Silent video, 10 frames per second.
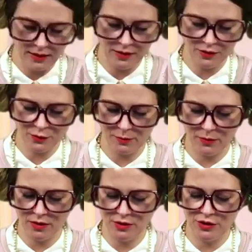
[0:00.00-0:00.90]
here's what I'm
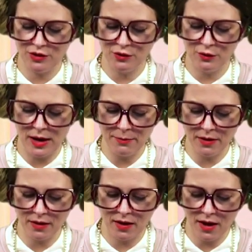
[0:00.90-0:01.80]
gonna do. I'm
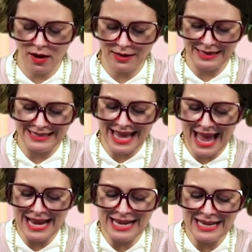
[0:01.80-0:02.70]
gonna cut a
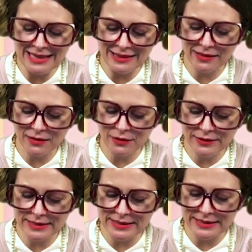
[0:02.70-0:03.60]
tiny little
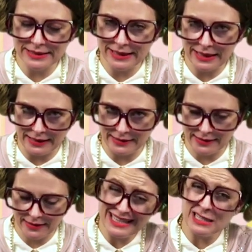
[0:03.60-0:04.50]
slit.
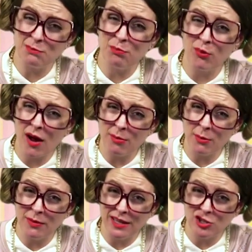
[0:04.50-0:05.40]
This is
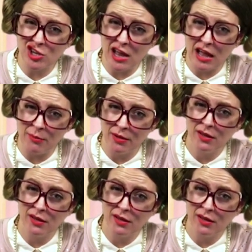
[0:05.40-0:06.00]
probably a job